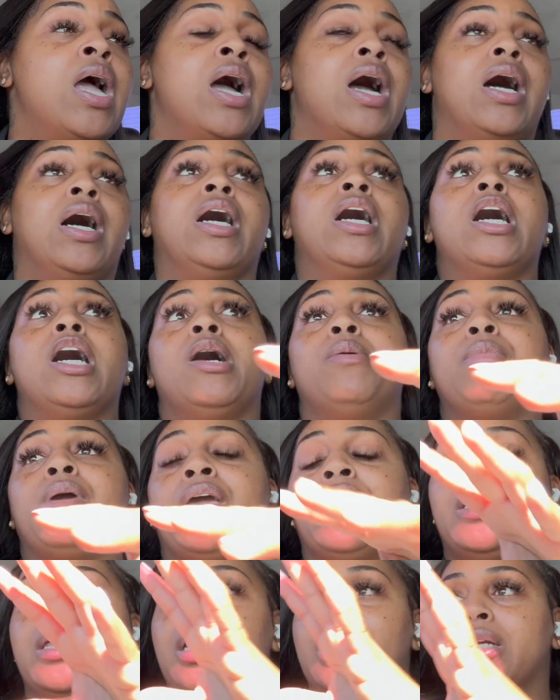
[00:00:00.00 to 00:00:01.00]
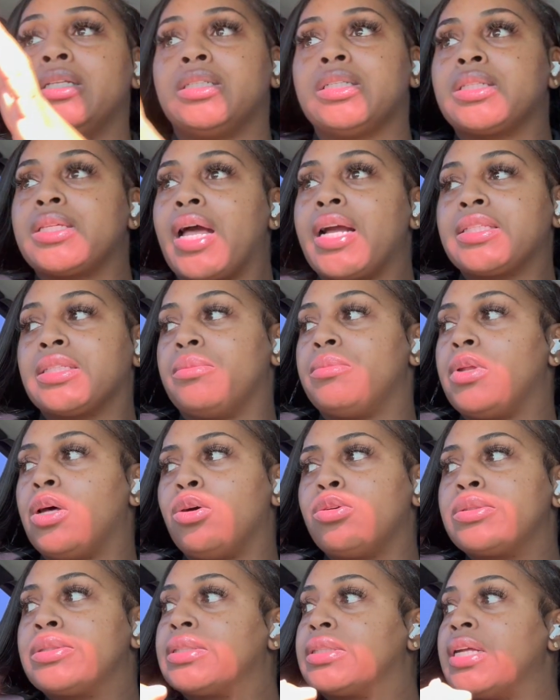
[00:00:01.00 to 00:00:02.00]
Um, and then just like some
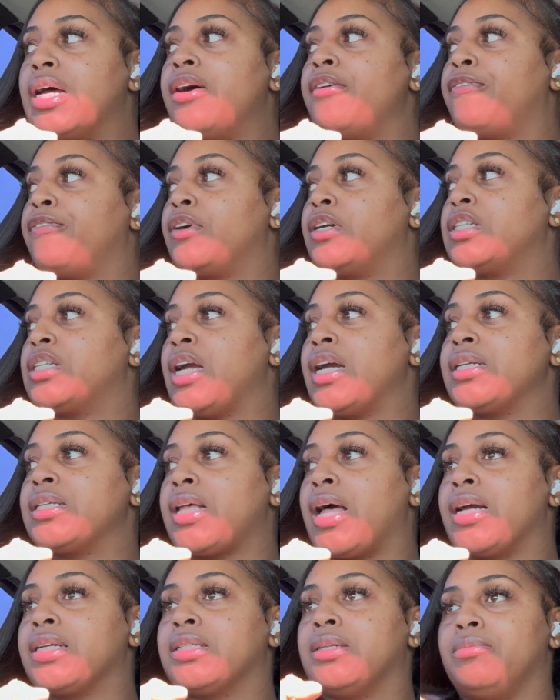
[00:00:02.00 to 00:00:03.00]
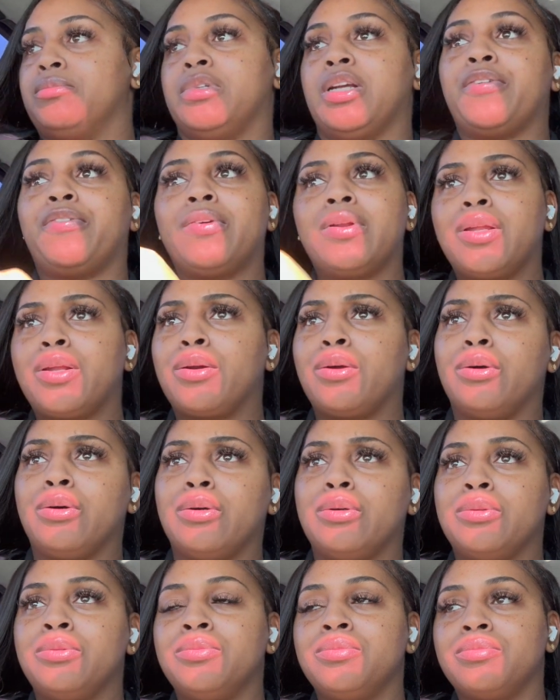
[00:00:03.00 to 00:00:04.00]
little stuff for Jake's, like some different
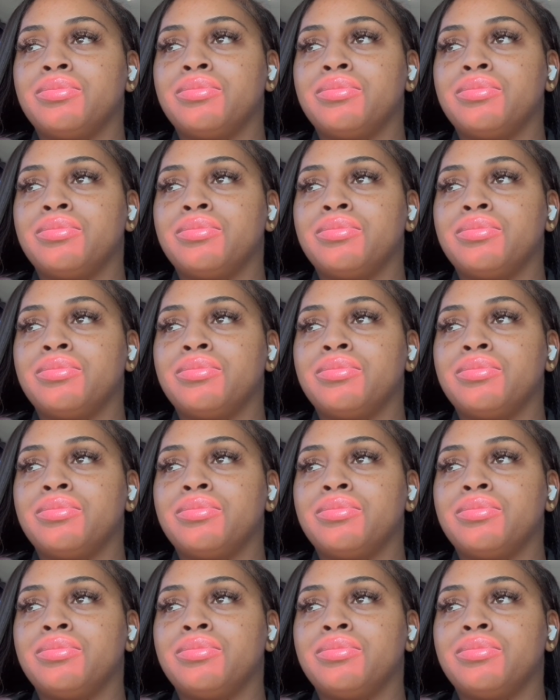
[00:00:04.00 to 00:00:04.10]
little